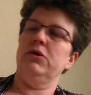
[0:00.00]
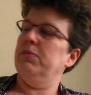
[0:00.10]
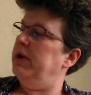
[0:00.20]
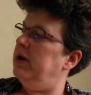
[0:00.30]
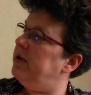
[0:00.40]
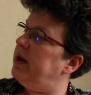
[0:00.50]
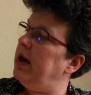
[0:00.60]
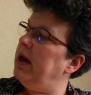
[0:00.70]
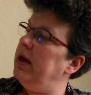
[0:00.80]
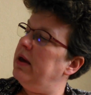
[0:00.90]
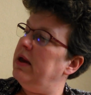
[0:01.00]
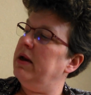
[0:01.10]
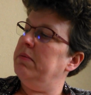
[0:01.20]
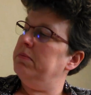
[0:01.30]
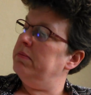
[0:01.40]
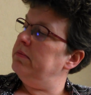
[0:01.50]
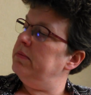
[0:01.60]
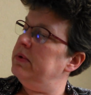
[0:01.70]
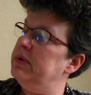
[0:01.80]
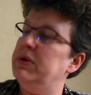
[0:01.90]
going to be okay, and I'm
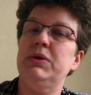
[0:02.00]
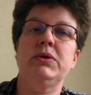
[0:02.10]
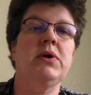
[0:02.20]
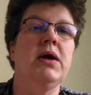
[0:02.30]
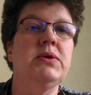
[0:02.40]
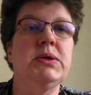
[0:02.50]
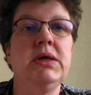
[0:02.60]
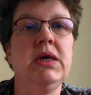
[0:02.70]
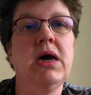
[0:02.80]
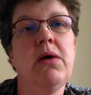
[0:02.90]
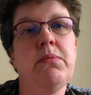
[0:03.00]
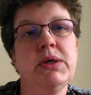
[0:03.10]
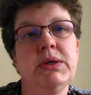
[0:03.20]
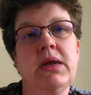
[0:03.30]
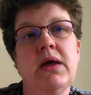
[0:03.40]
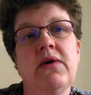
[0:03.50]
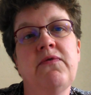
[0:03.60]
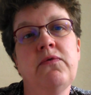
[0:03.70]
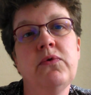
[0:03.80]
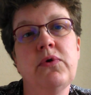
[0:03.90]
just trying to see how much I like
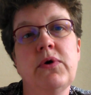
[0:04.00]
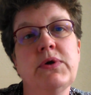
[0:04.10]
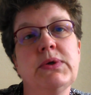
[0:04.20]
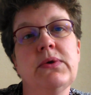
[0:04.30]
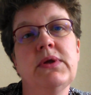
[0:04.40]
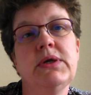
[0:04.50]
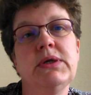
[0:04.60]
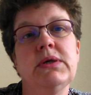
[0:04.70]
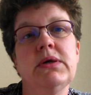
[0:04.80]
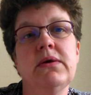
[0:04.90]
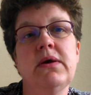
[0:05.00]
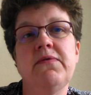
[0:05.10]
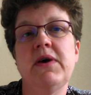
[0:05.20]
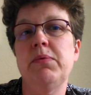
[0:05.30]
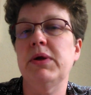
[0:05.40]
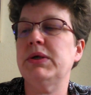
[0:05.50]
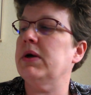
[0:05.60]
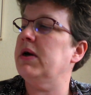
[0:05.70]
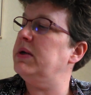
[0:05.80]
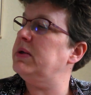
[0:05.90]
full cross on this fabric
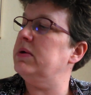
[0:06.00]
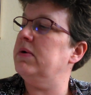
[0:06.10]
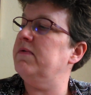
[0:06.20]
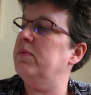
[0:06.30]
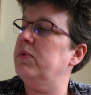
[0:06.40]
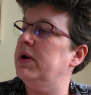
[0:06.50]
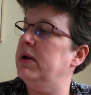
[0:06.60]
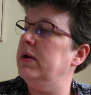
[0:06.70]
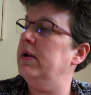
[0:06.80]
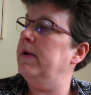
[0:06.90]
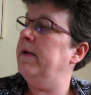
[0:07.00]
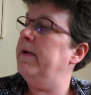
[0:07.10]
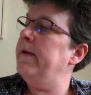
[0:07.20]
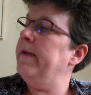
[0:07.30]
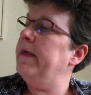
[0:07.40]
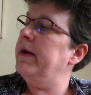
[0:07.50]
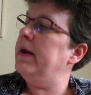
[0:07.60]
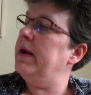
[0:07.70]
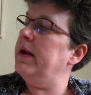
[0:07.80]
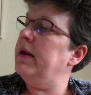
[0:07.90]
size over 1.
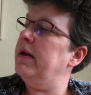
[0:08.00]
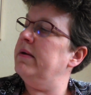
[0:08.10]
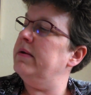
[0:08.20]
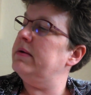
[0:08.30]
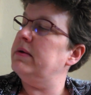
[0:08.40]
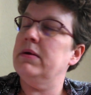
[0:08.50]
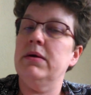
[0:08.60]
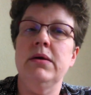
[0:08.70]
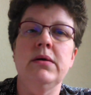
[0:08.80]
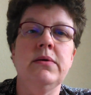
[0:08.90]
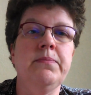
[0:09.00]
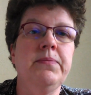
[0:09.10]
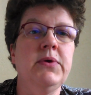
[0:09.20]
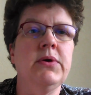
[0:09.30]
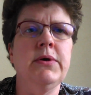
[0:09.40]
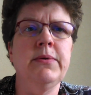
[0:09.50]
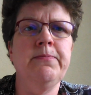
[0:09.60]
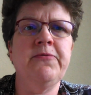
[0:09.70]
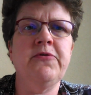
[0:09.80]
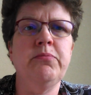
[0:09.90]
And
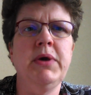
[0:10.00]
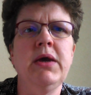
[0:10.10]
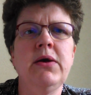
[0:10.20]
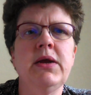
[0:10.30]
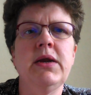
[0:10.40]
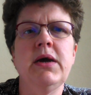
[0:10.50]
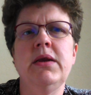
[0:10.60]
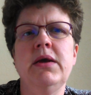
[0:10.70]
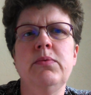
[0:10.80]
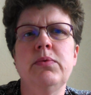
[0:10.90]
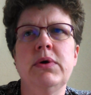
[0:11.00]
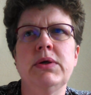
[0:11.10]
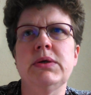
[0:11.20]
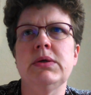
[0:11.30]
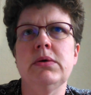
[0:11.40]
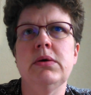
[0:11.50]
the Vermeer that I did was